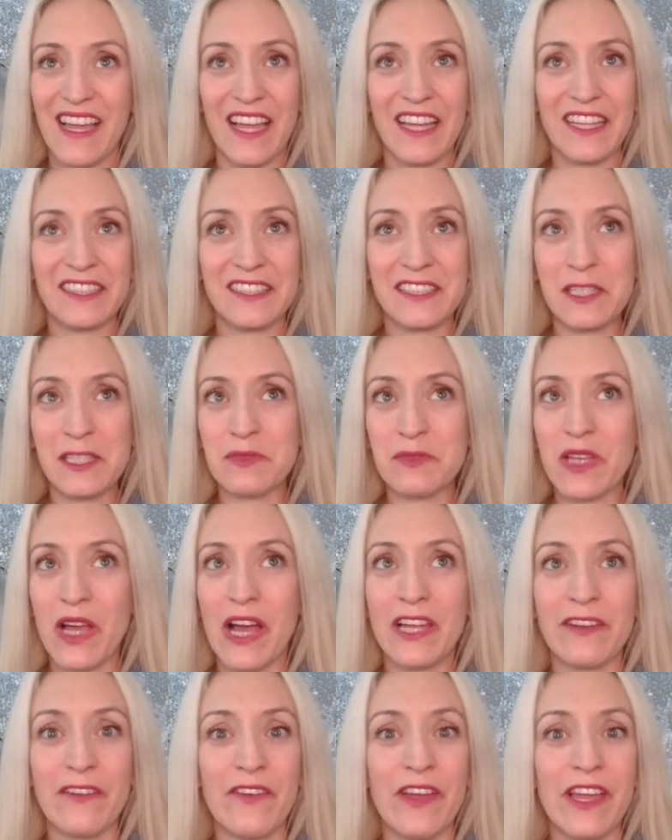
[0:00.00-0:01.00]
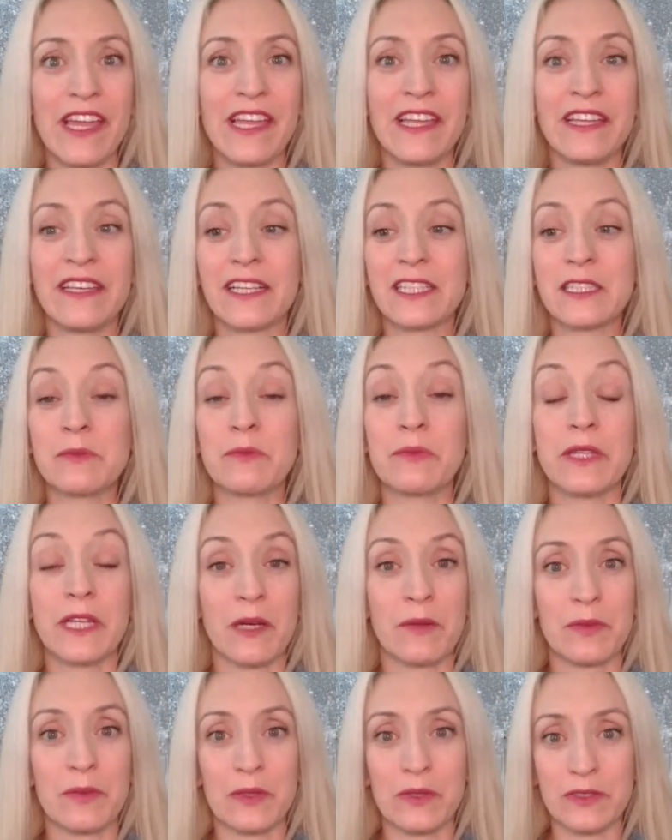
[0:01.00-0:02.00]
It seems kind of
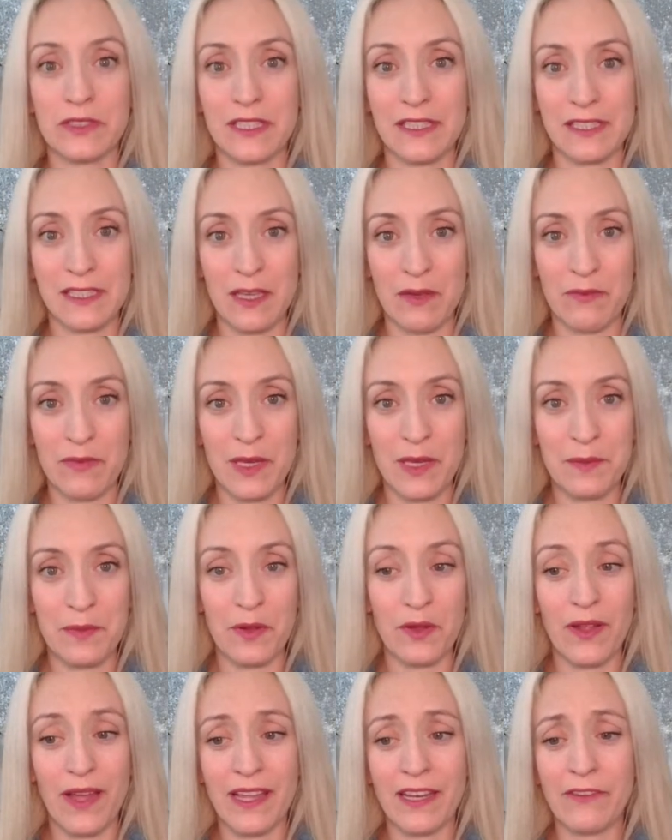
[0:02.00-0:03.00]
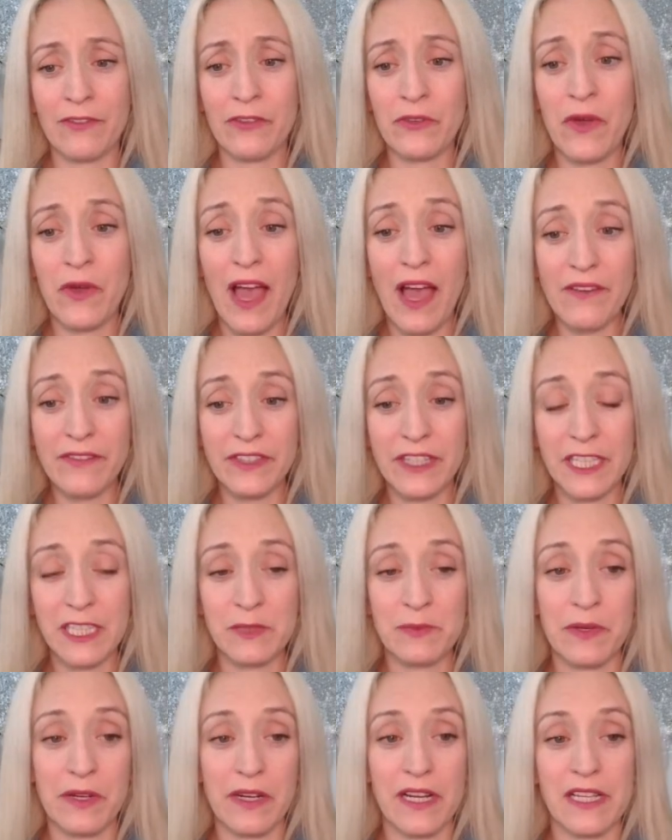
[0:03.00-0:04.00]
inexplicable to some people. And if you haven't
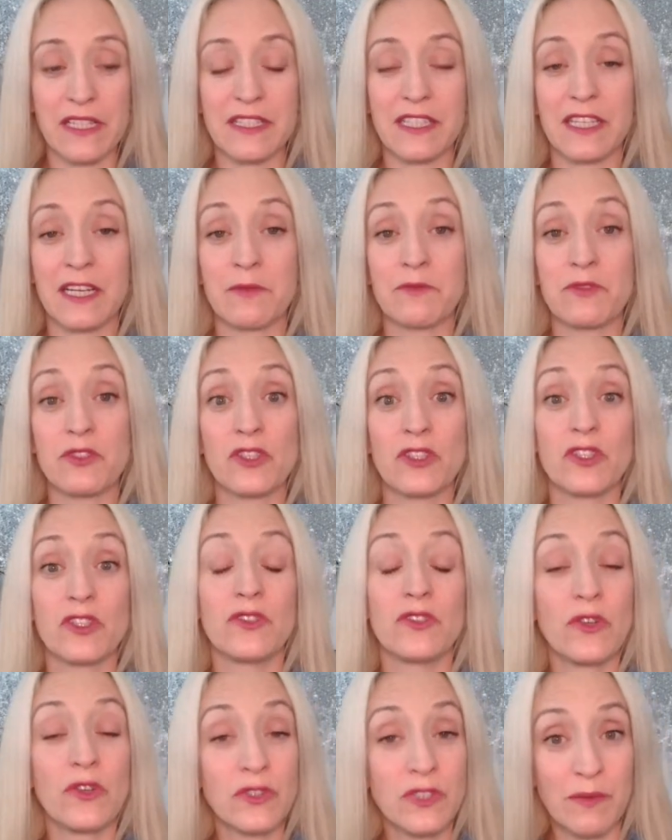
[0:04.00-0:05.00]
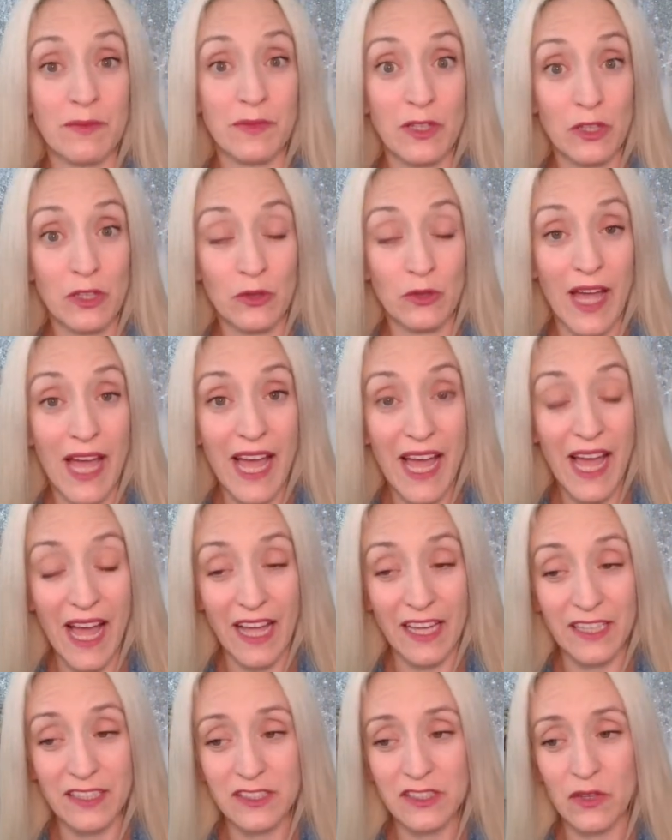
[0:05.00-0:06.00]
experienced it, I'm sure you know somebody who
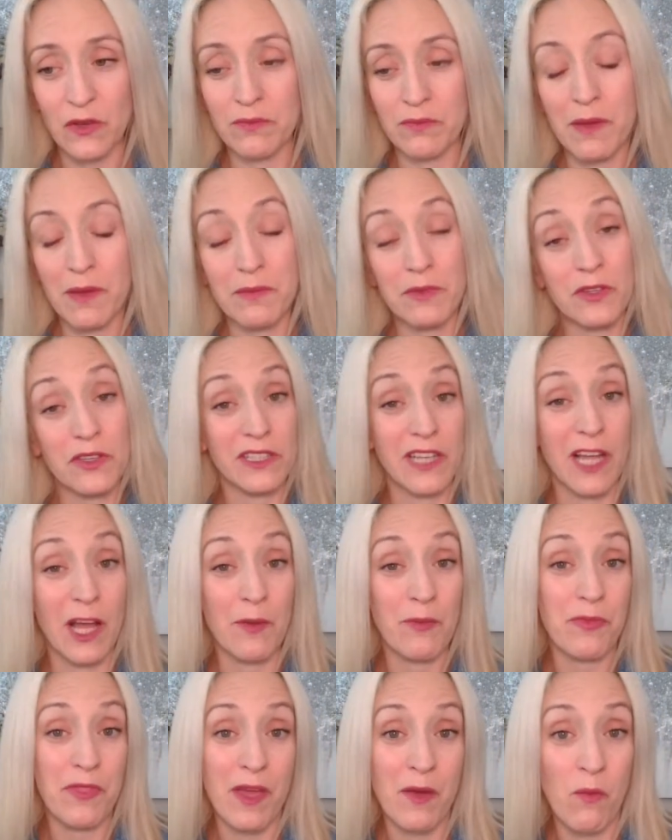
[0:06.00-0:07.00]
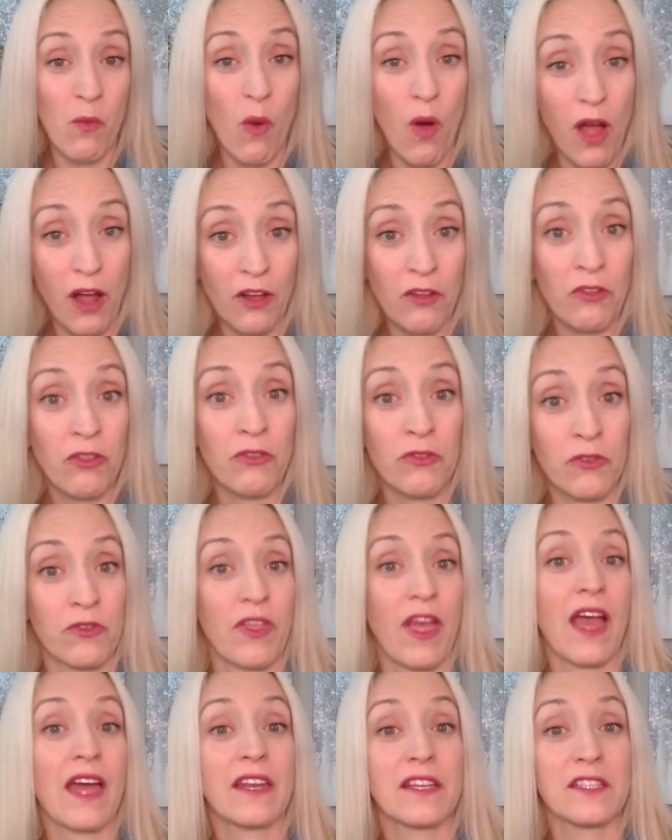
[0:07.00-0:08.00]
has, so maybe you can help them walk through
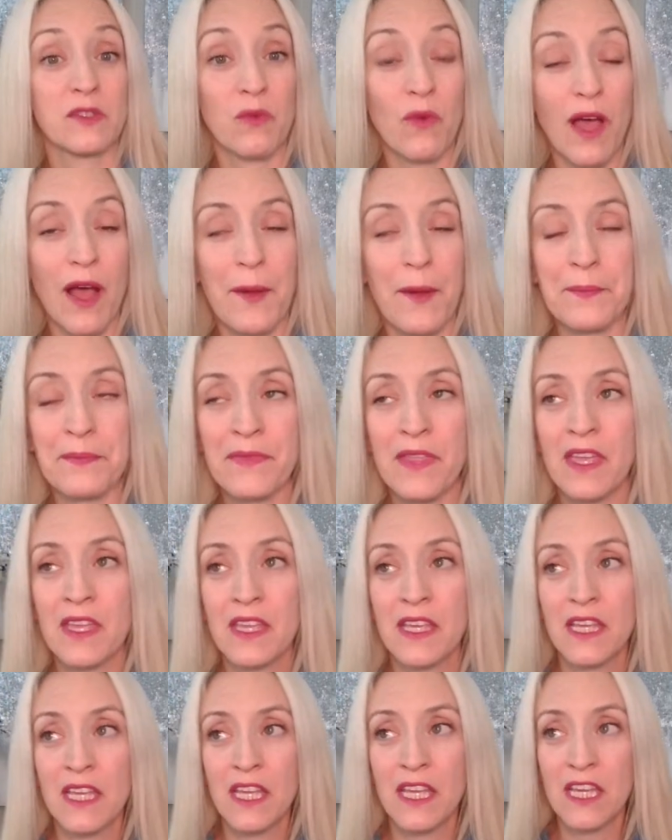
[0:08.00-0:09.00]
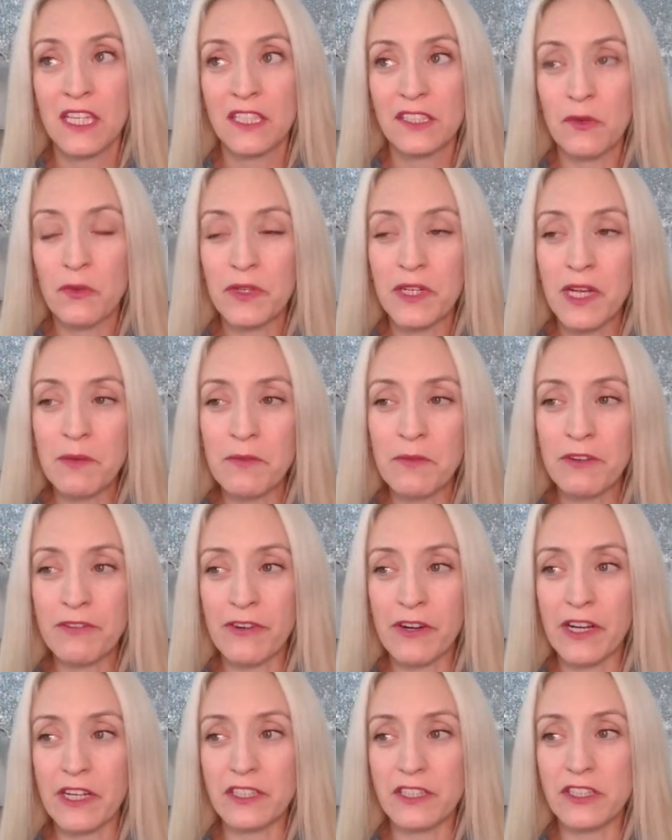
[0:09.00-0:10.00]
that as well. So what I'm
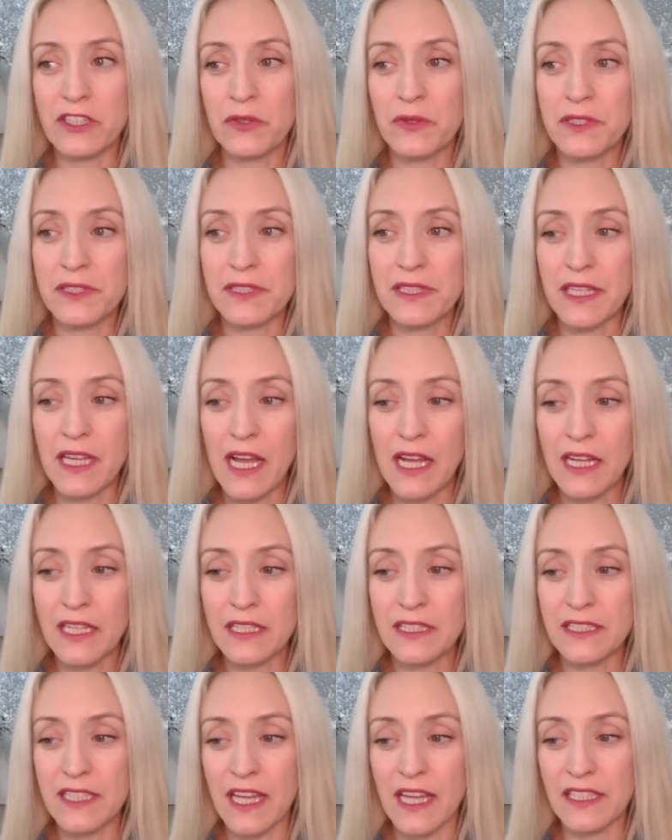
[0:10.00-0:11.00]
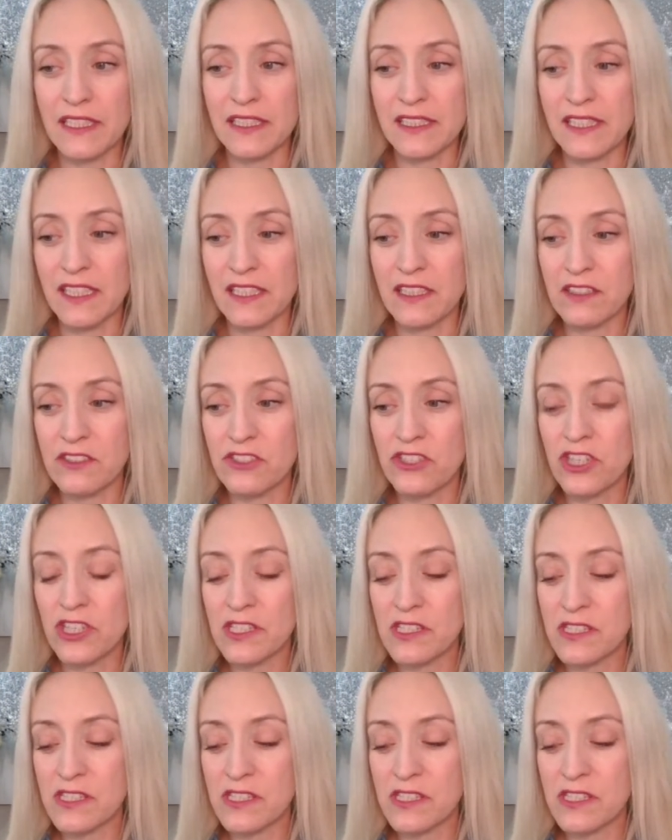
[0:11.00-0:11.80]
referring to is the kind of sadness that it